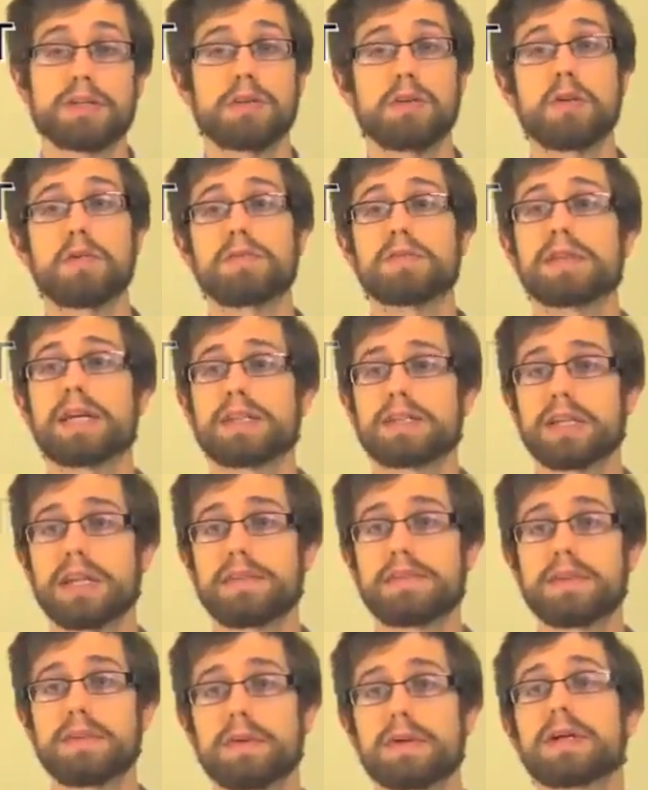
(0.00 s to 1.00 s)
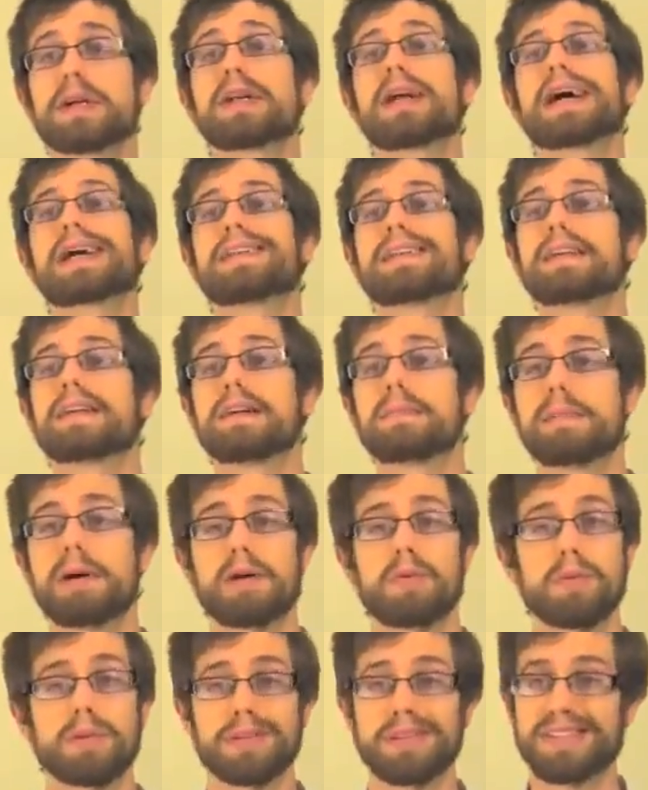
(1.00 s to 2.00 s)
So hopefully that's given you a good idea
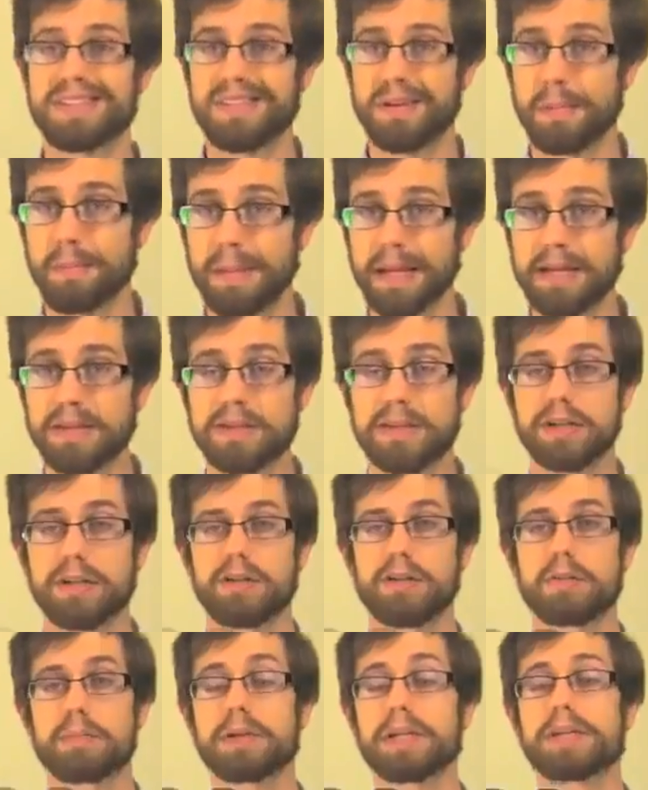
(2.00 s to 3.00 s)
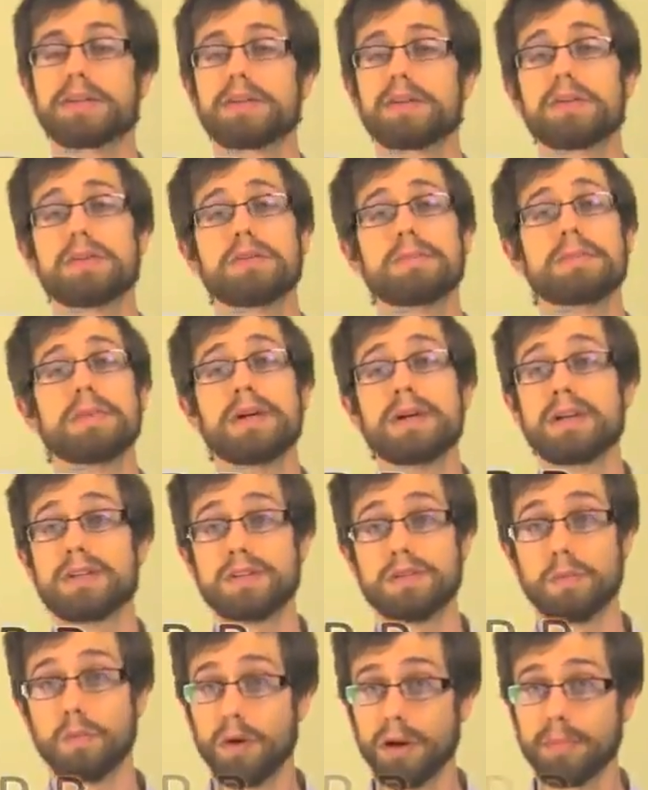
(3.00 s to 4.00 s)
about what this amazing herb can do.
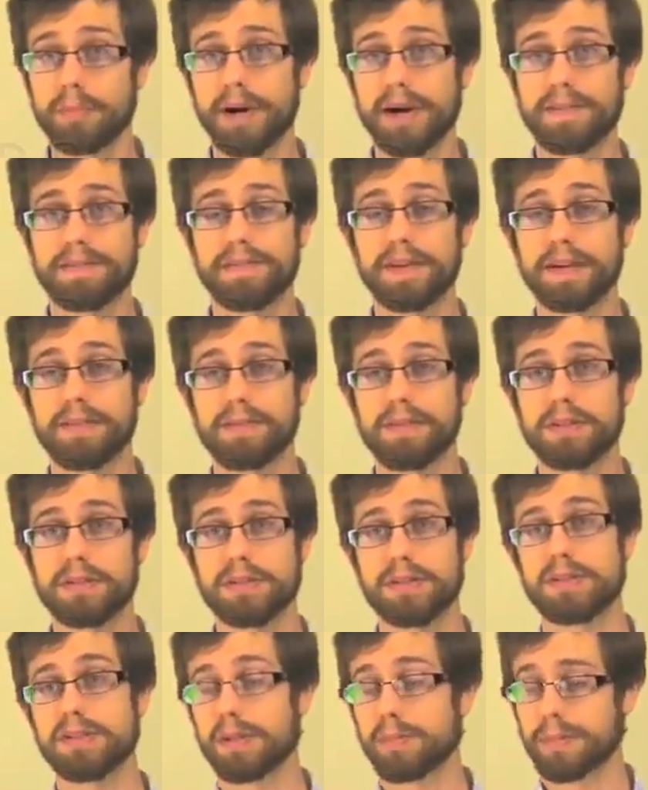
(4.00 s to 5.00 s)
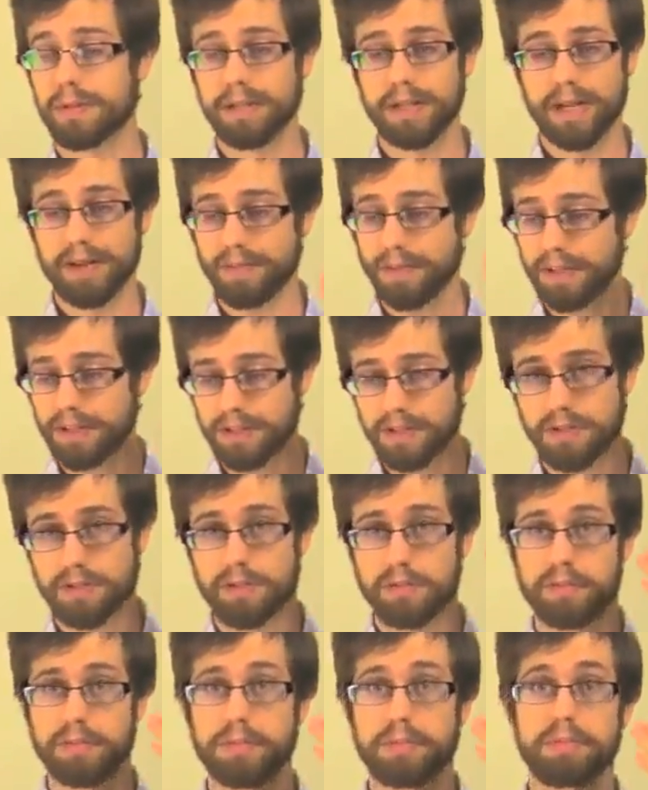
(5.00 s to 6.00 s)
It's one of my favorites. It's something that I've
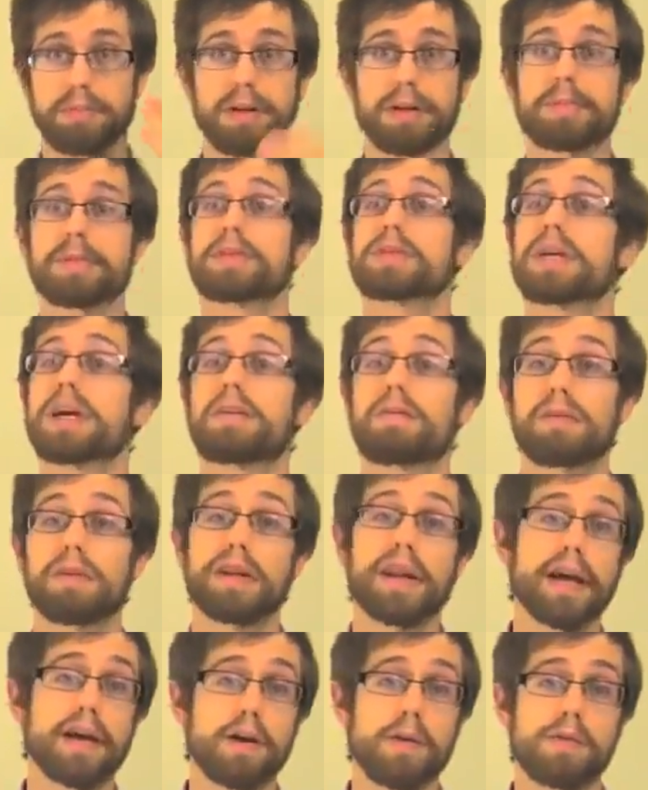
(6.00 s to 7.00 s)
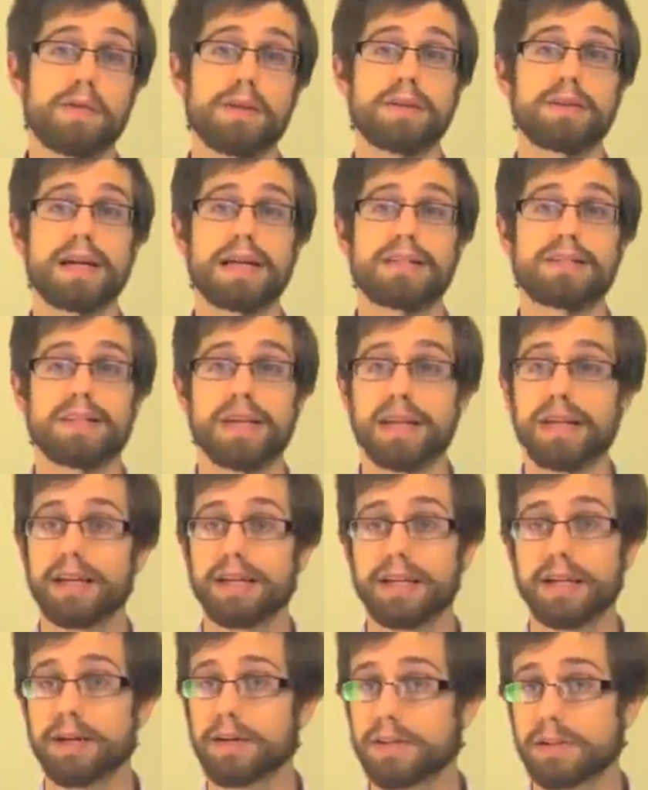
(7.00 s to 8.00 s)
consumed pretty much every day over the last
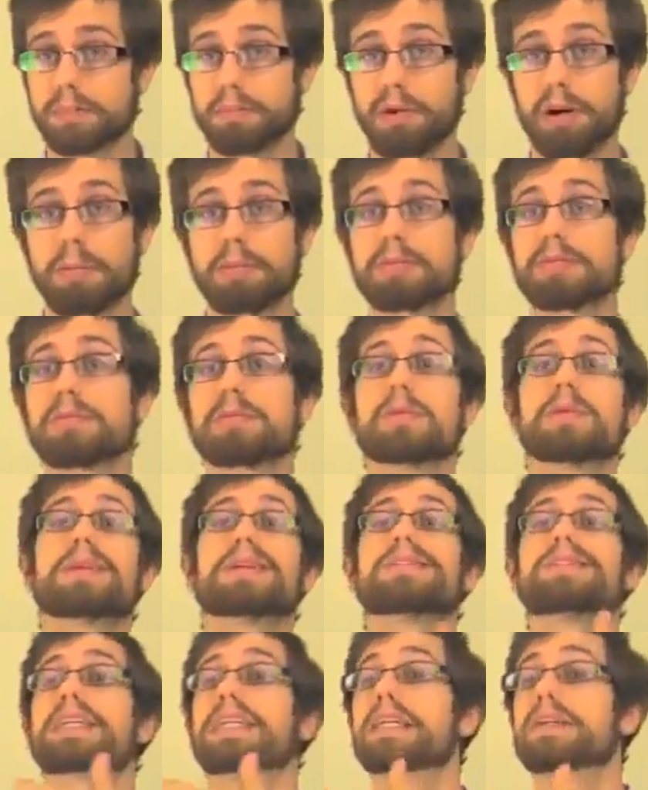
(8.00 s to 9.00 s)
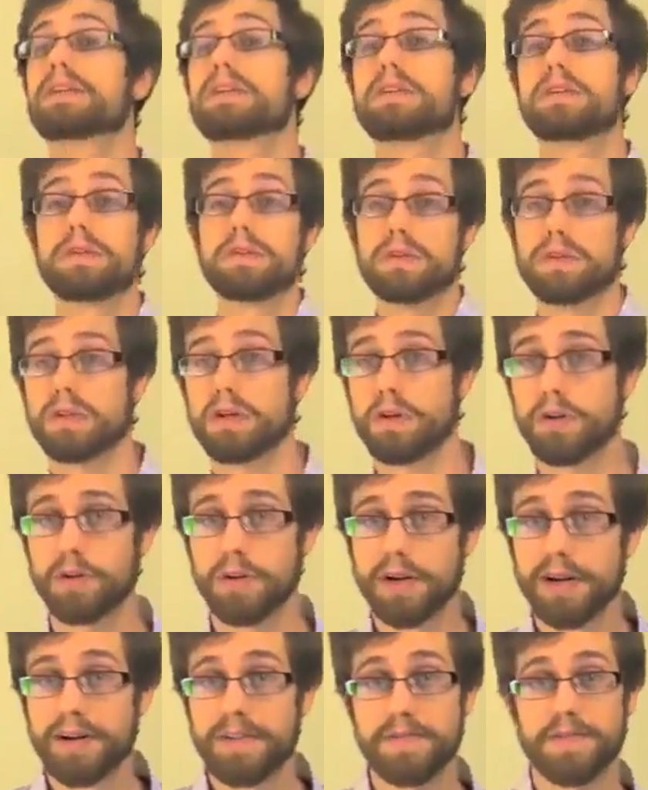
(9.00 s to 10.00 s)
8 years and probably will continue to do
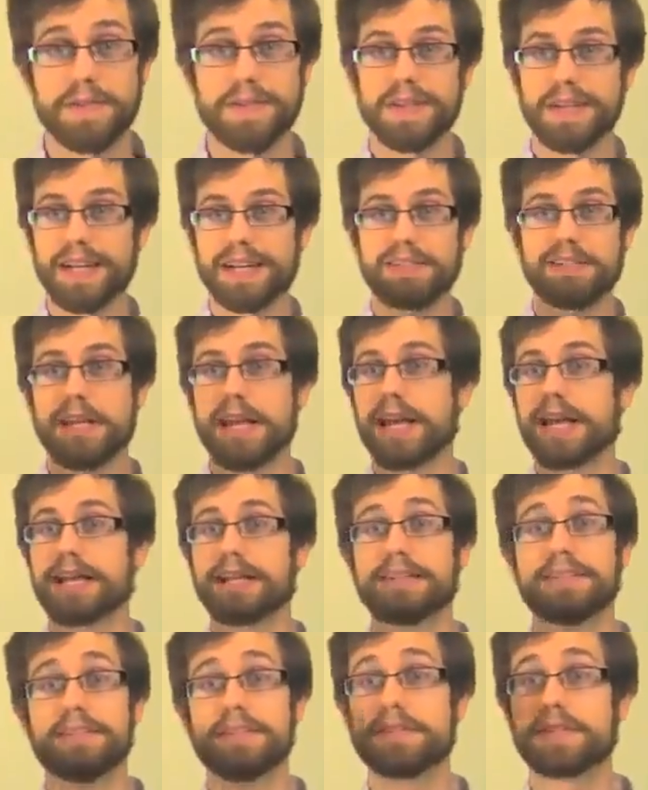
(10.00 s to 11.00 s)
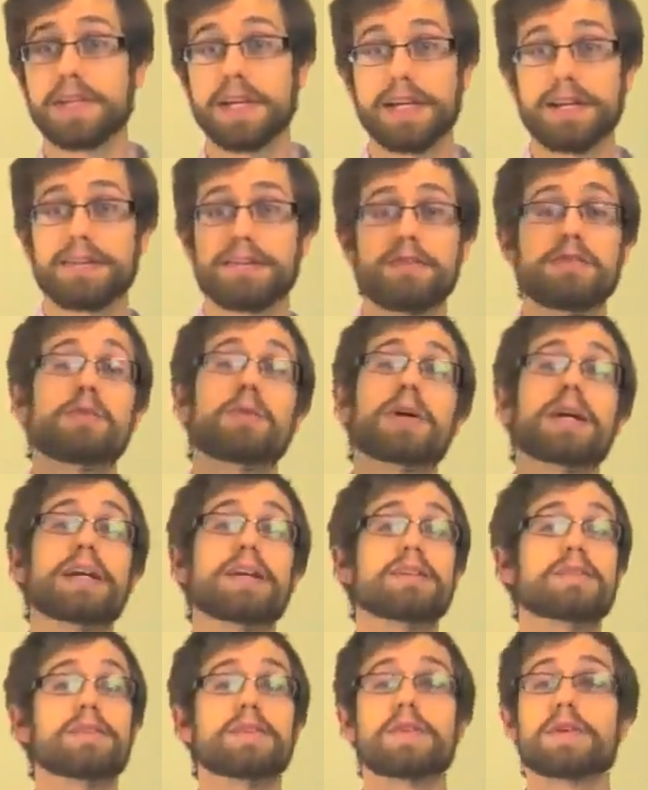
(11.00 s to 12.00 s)
so for the next 8 to 10 to
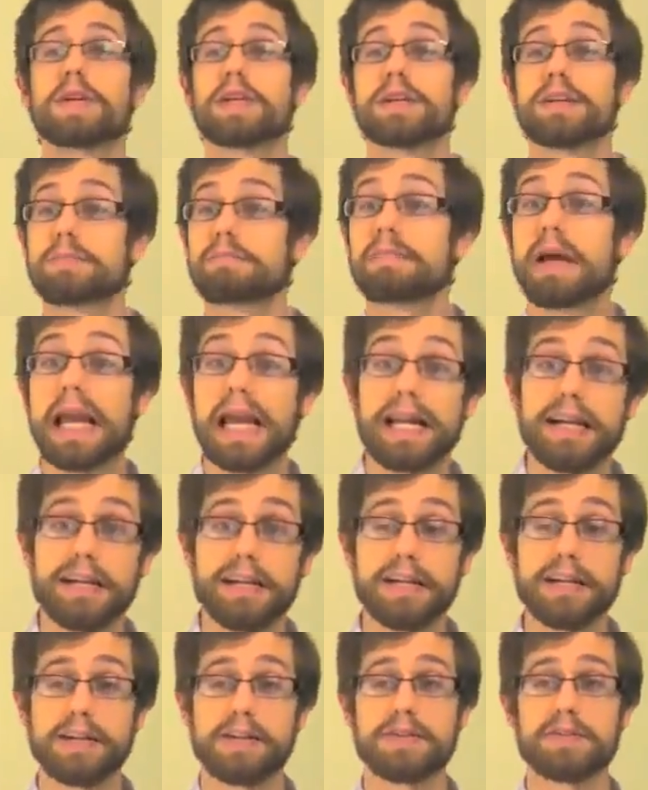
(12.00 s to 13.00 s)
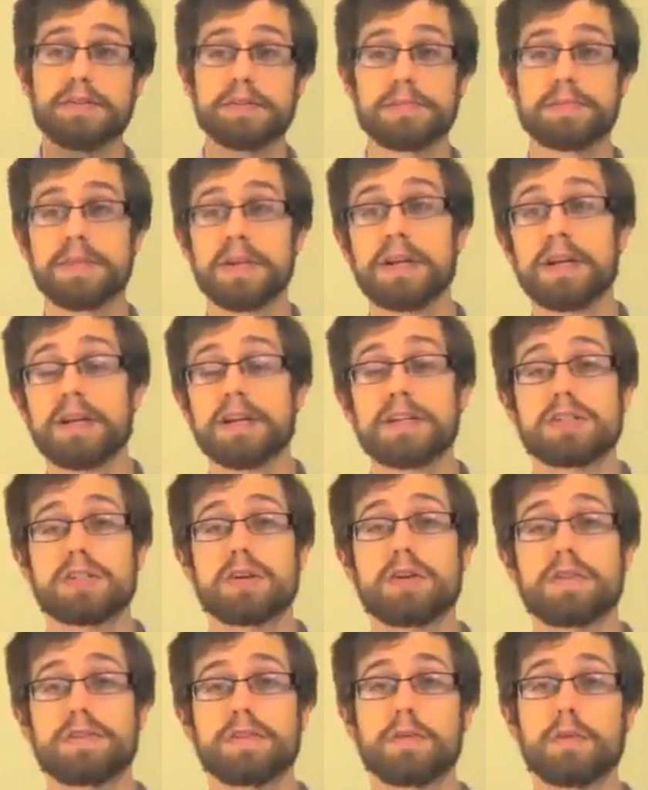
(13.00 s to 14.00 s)
20 to 30 to 80 years.
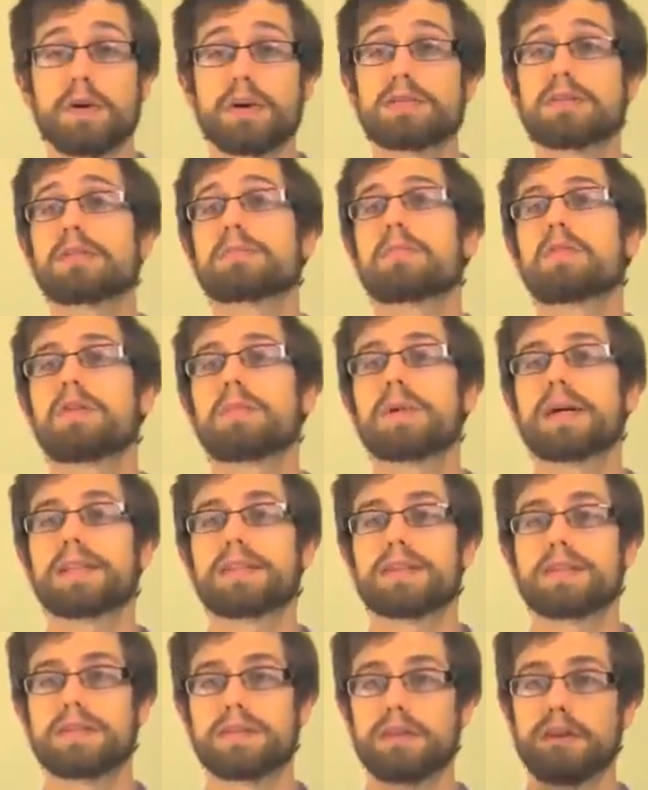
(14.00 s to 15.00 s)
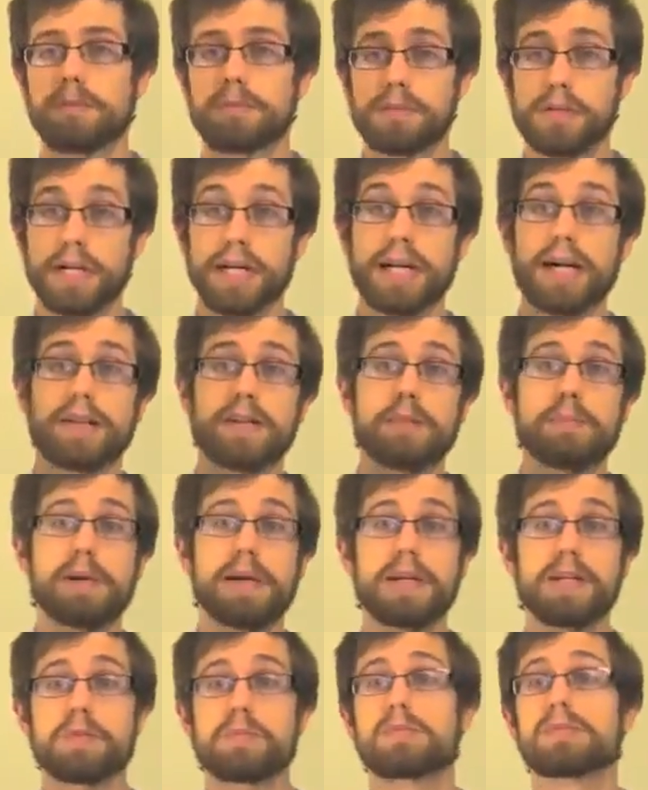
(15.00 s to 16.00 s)
So if you want to learn more about this herb, check out the
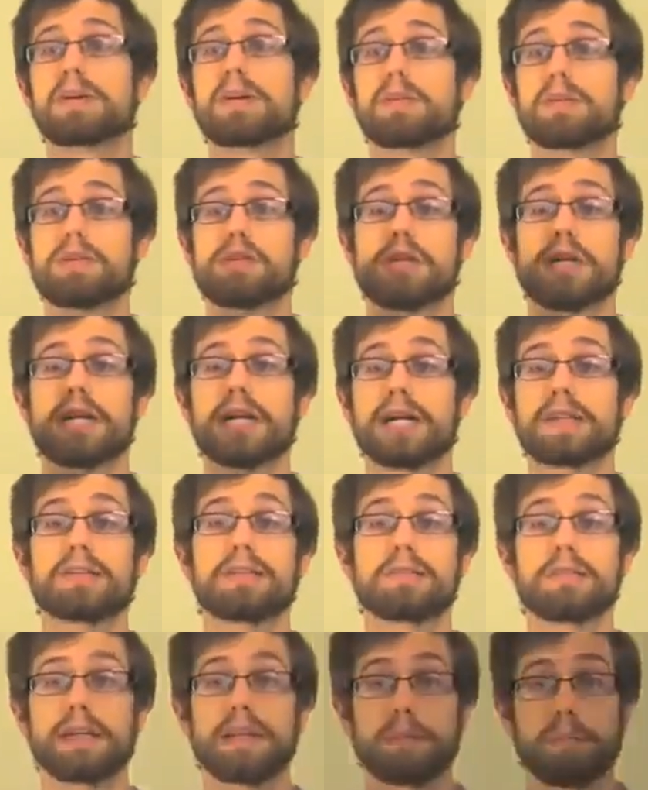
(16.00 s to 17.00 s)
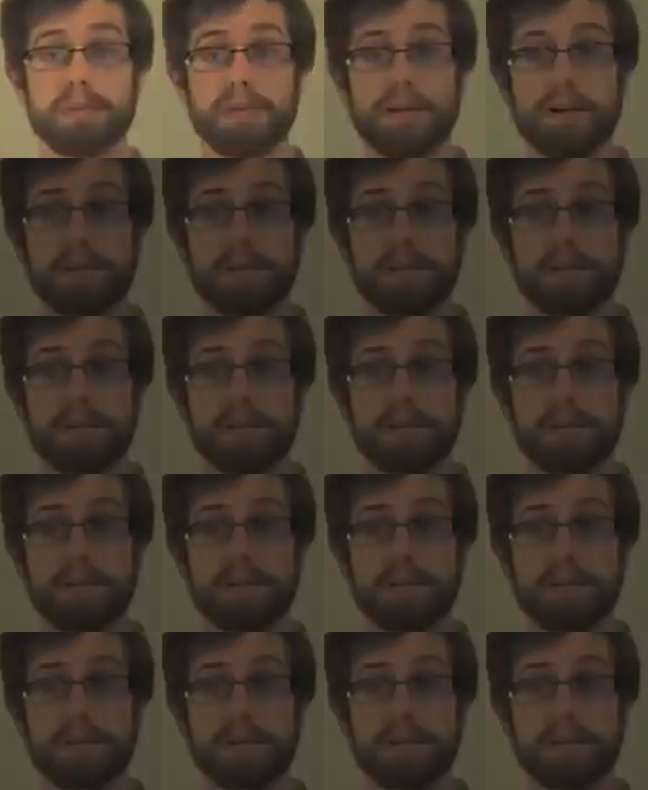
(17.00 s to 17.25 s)
page below or check out the link